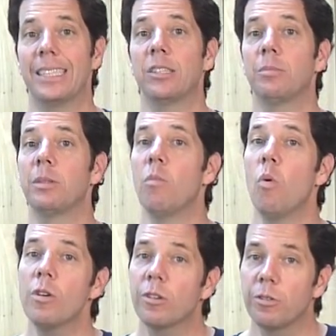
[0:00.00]
It'll be
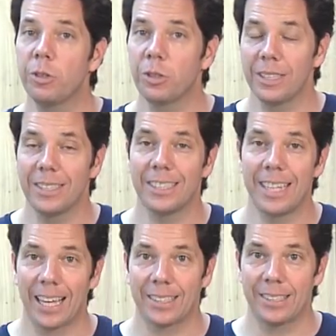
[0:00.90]
more crucial in the
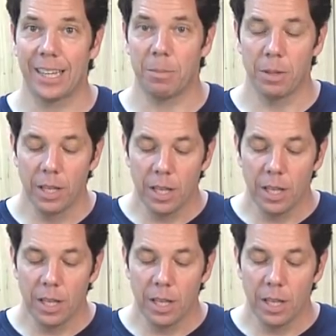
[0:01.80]
next step.